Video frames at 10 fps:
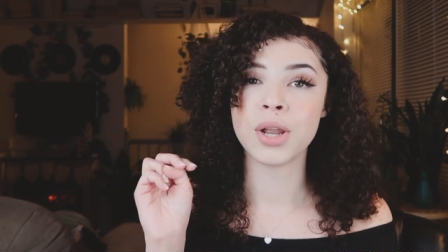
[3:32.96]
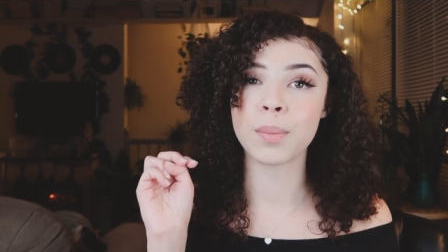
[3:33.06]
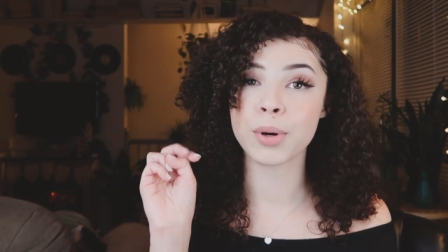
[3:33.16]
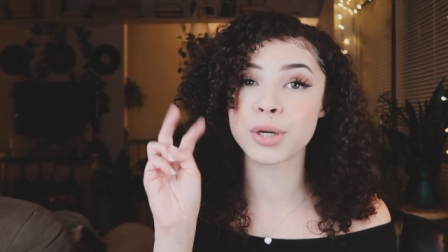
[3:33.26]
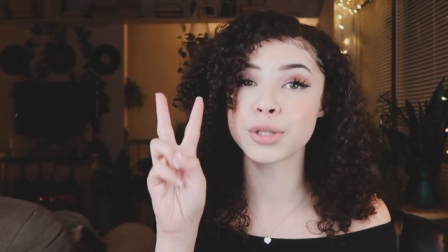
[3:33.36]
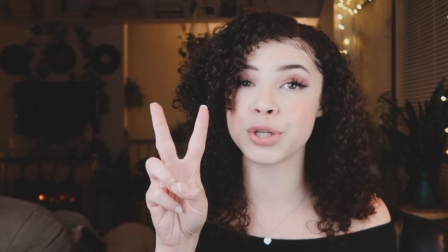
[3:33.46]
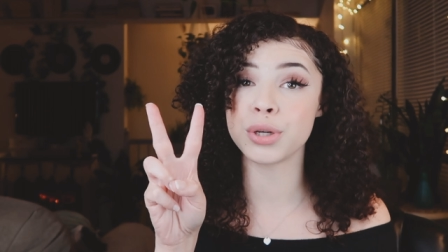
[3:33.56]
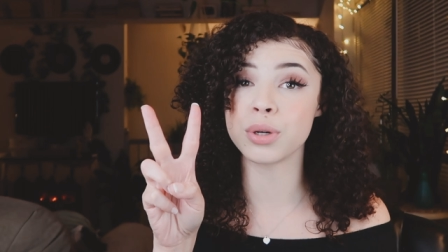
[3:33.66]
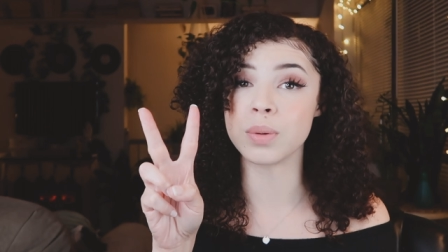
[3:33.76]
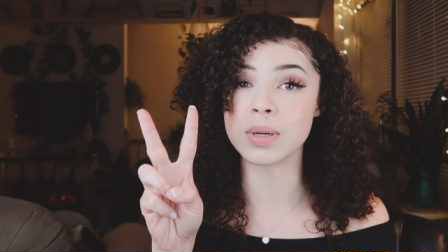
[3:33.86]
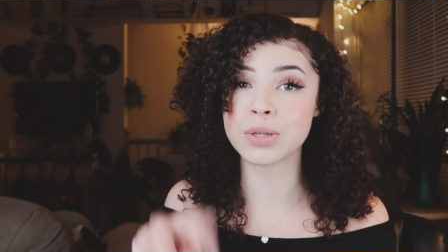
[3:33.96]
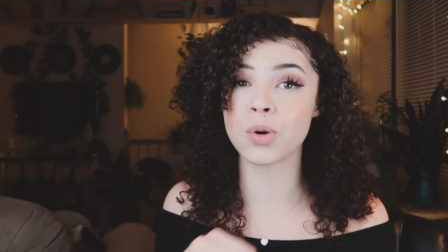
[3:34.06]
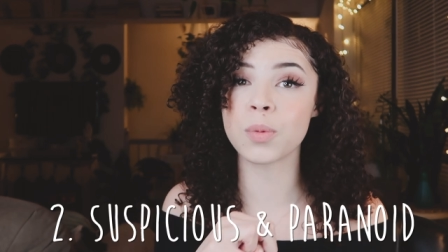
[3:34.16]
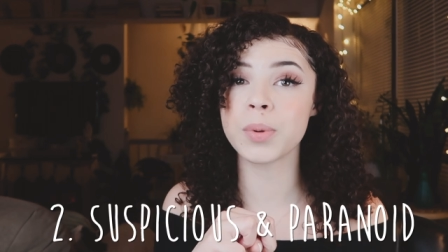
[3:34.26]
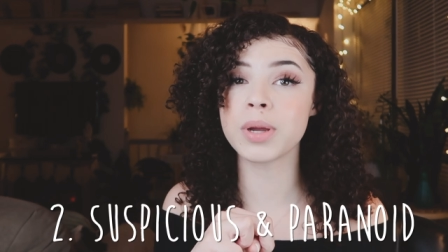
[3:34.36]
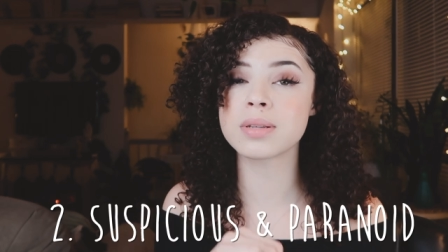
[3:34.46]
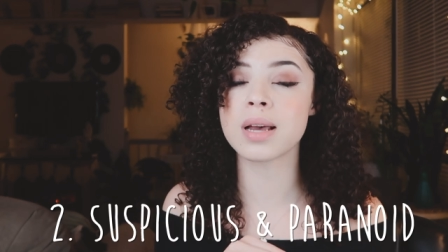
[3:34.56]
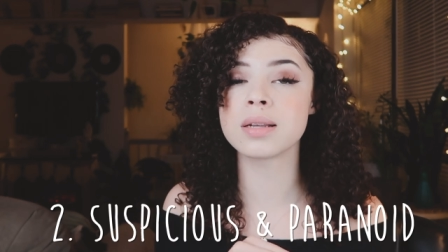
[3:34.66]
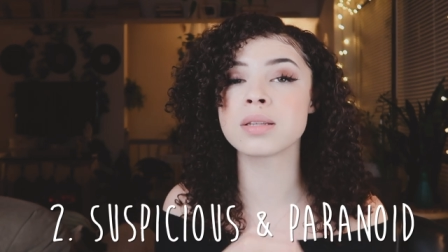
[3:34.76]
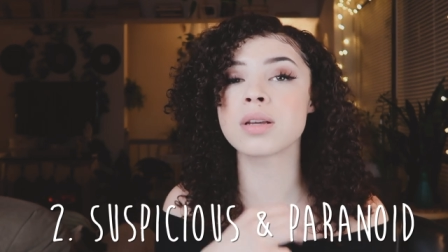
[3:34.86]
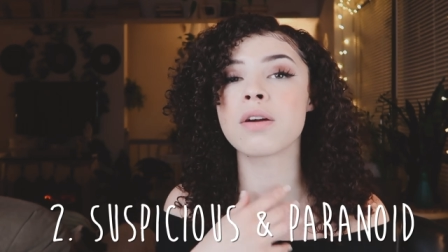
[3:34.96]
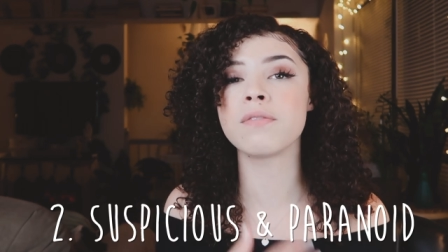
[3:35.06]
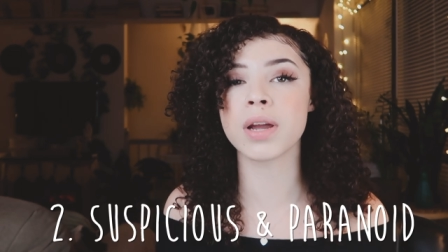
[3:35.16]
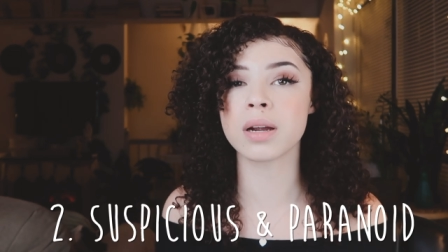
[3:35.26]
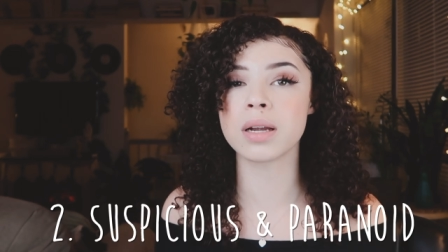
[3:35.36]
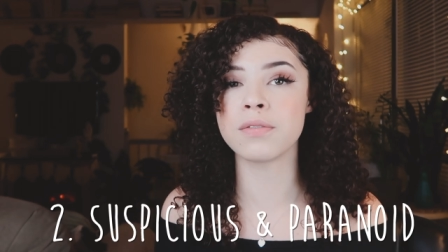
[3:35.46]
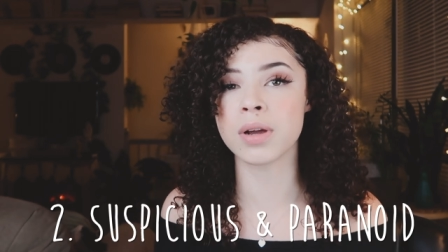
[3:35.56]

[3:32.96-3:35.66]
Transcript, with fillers: Number two, Scorpio suns are very,